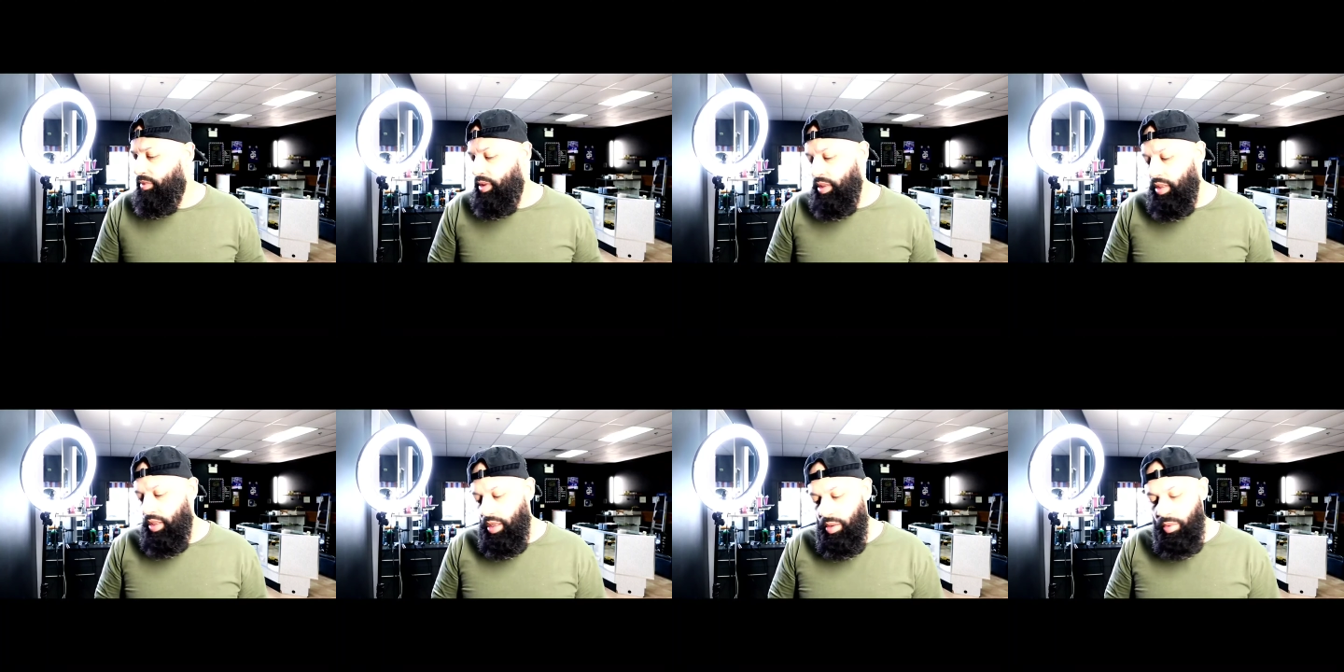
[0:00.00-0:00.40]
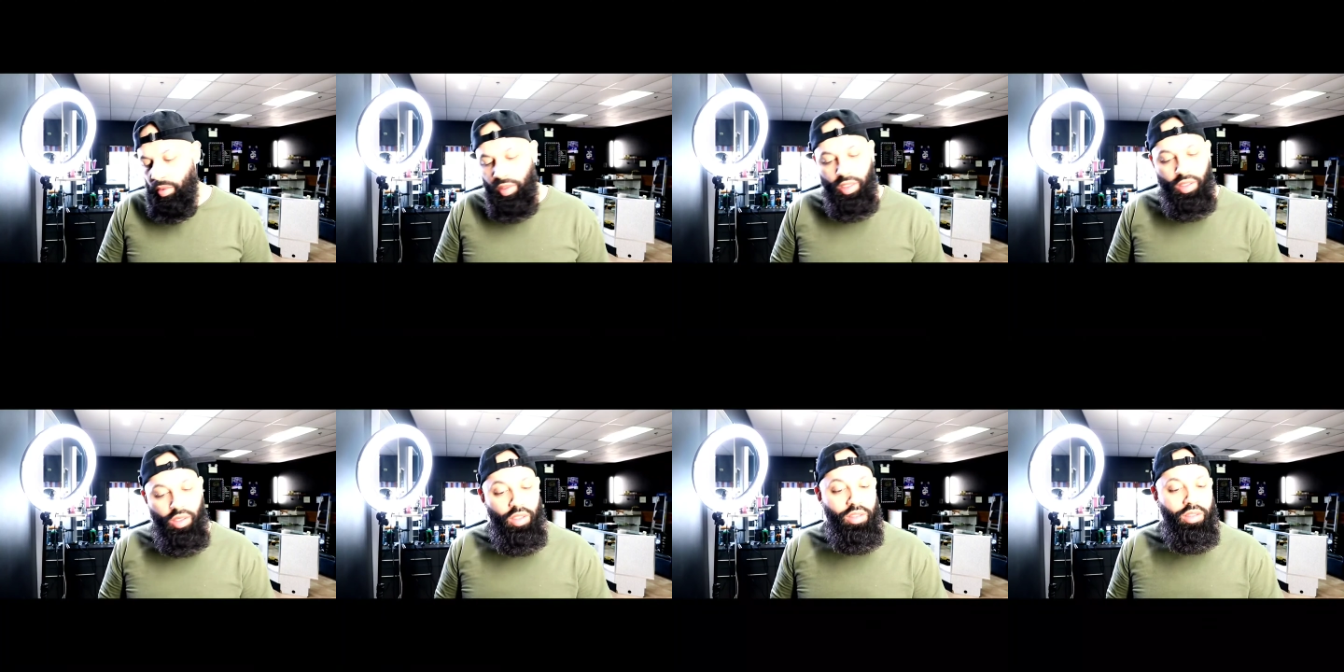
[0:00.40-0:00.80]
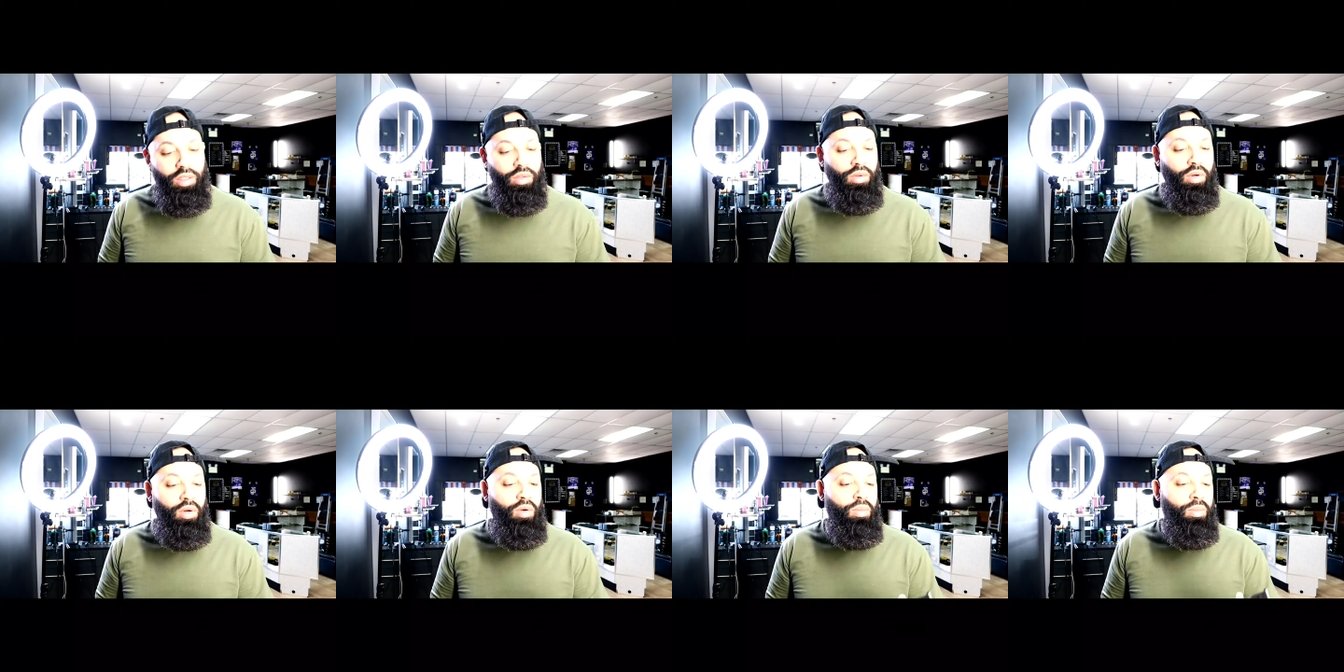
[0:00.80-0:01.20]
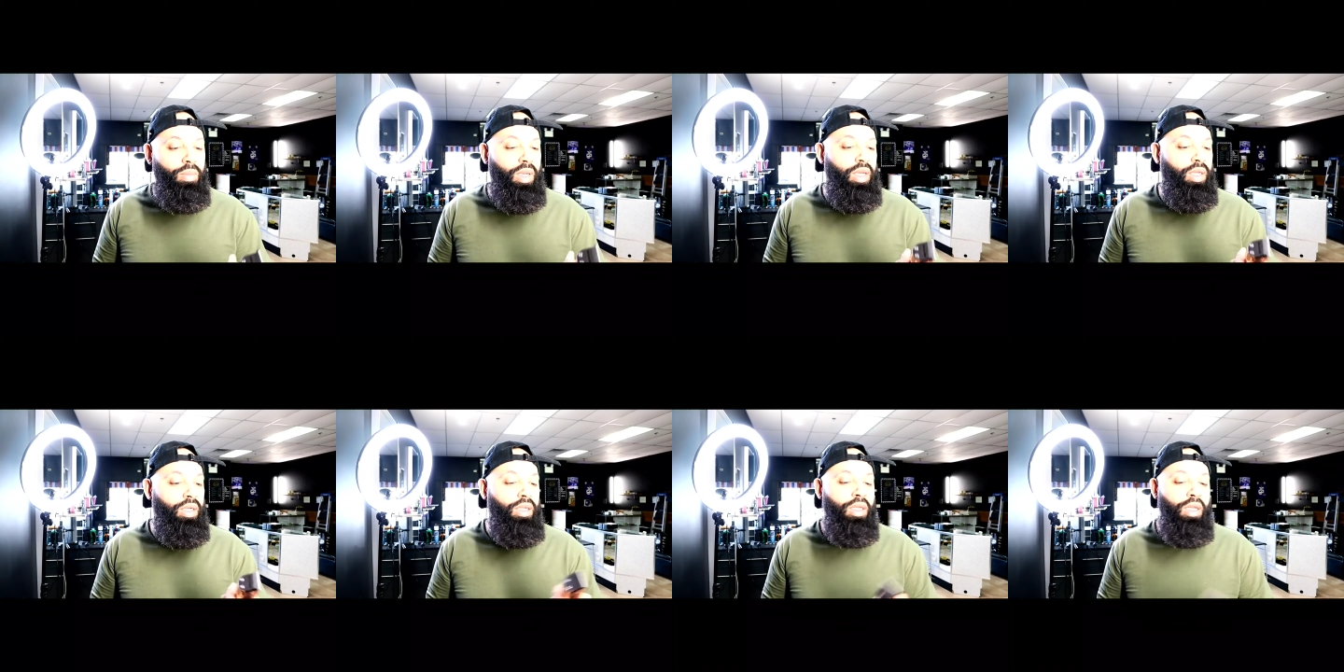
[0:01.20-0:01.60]
When it goes to grown
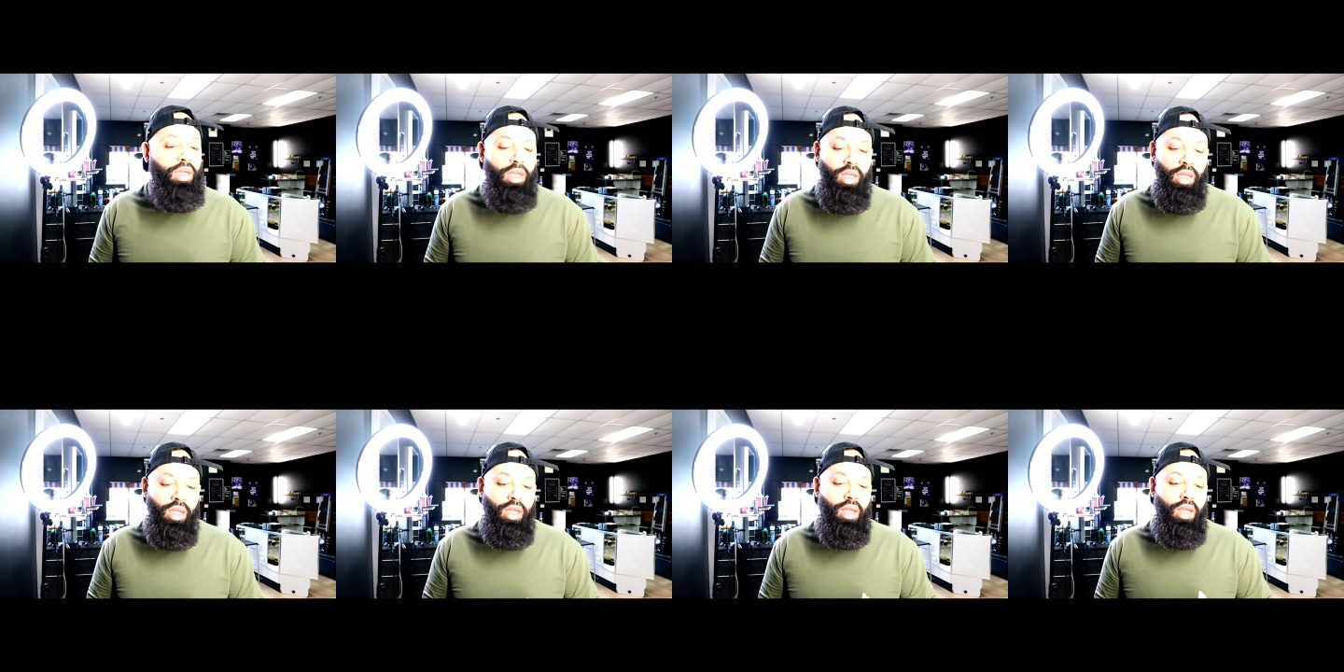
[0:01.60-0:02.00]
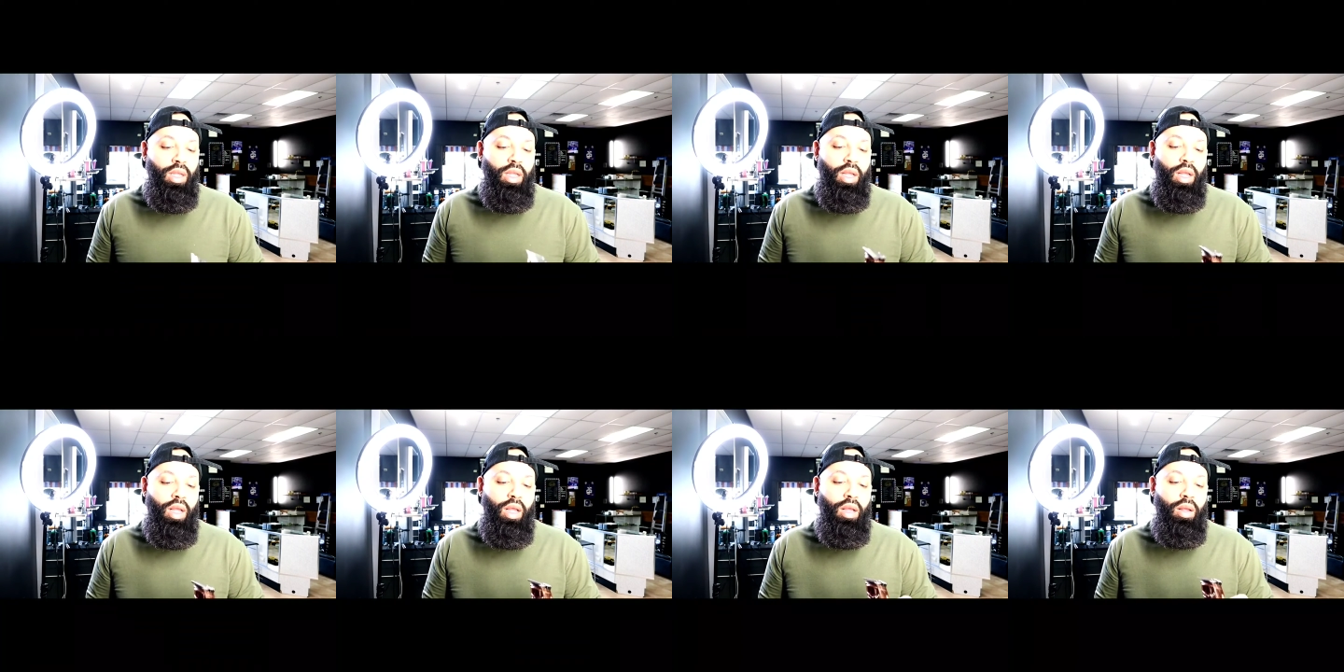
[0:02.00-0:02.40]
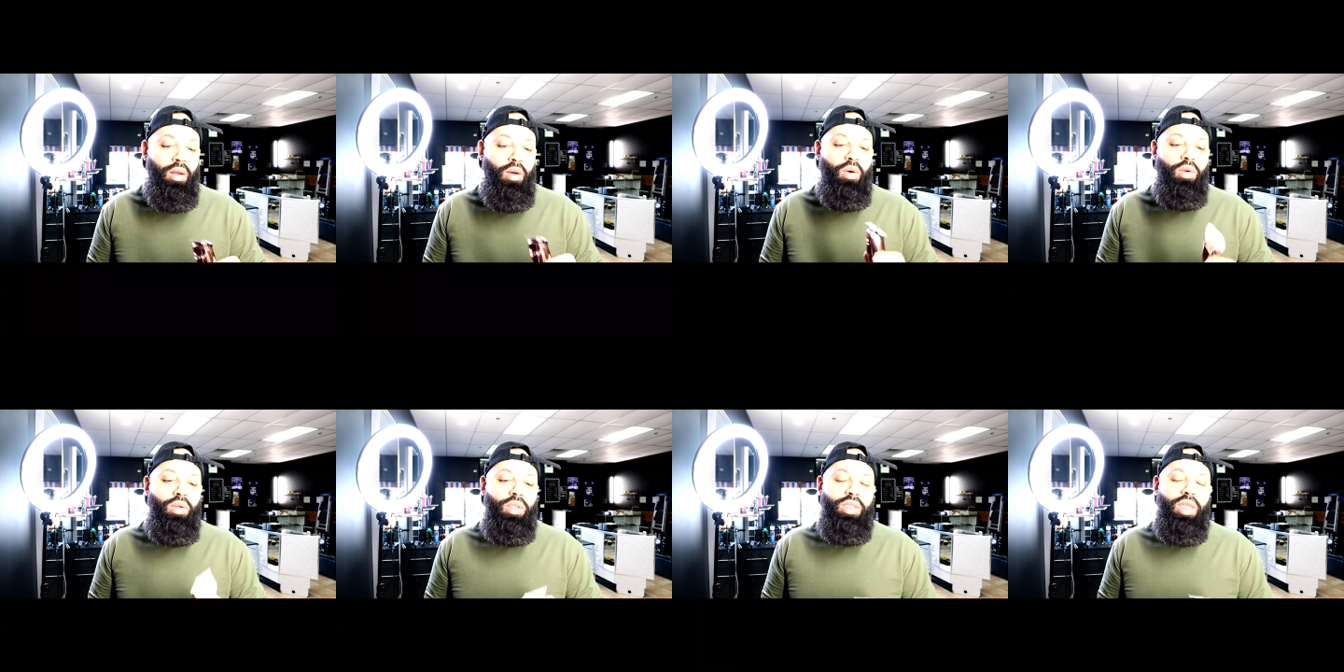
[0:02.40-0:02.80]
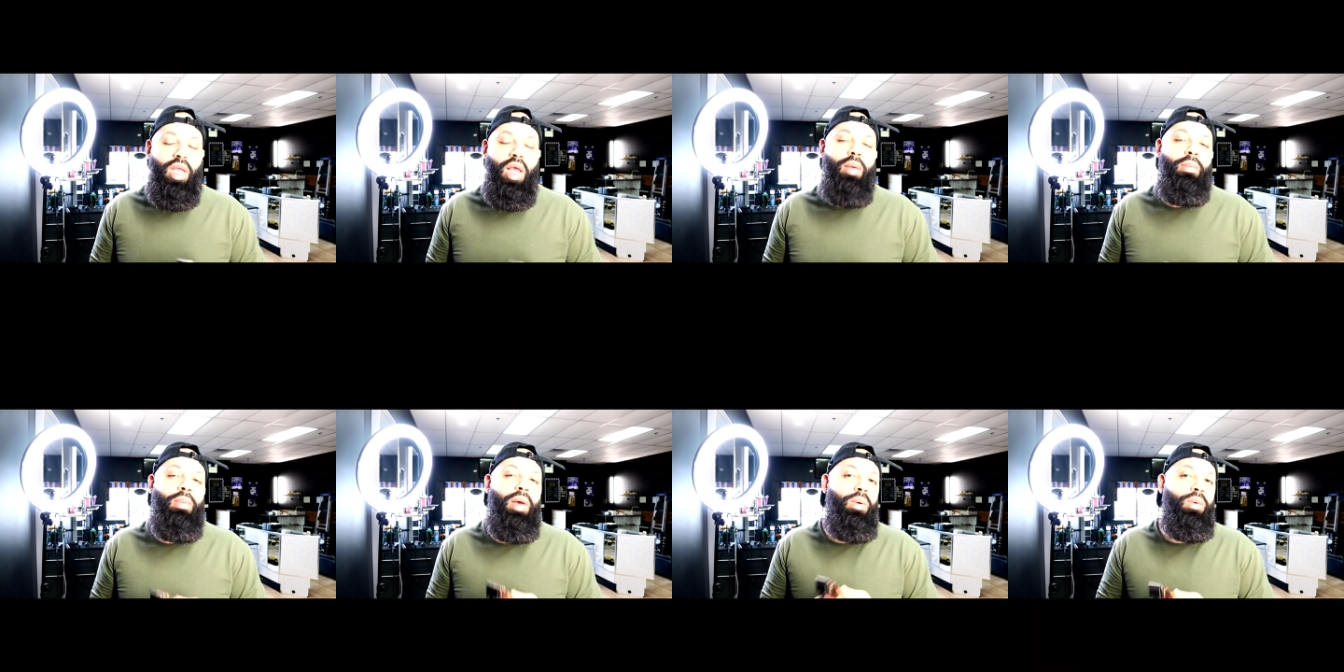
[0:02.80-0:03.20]
men, only
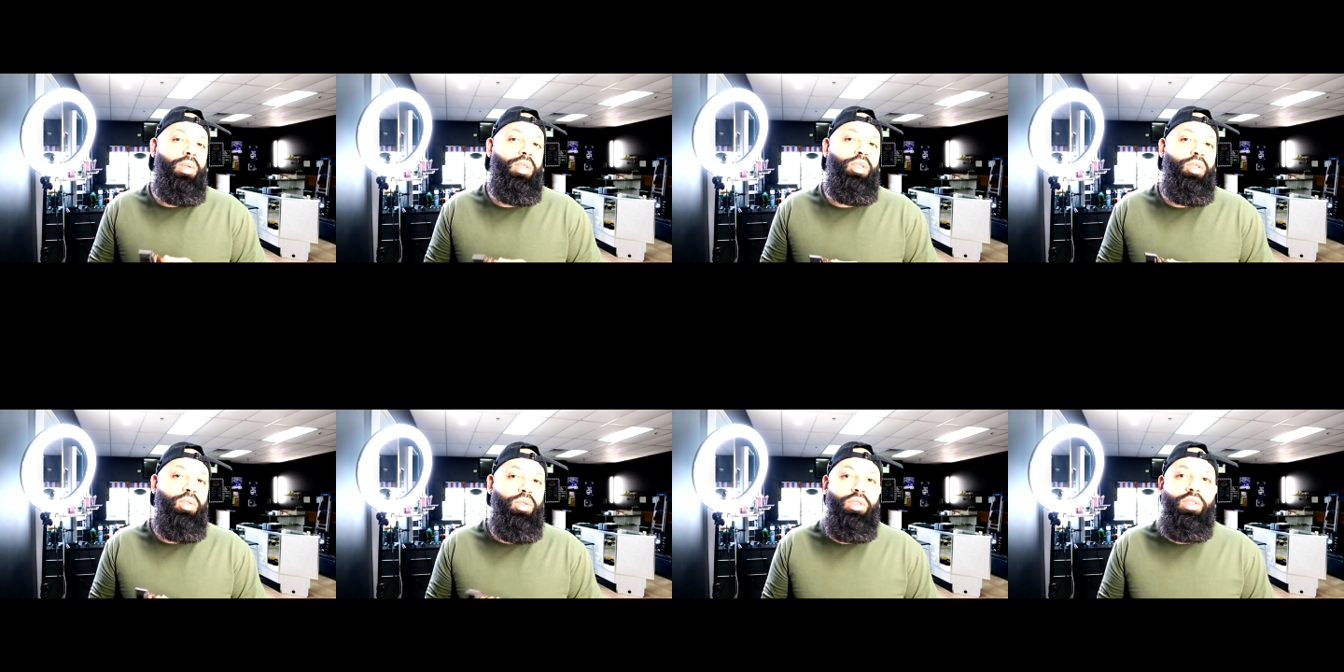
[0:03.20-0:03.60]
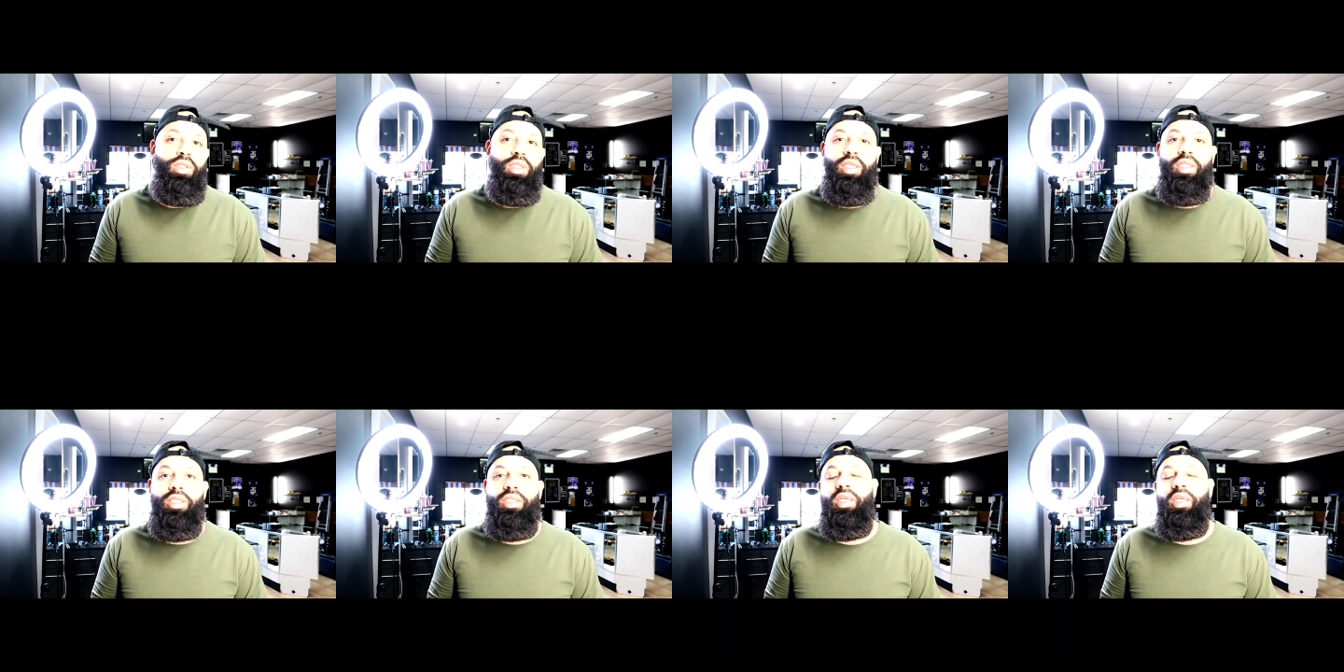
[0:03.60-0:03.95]
time I would use this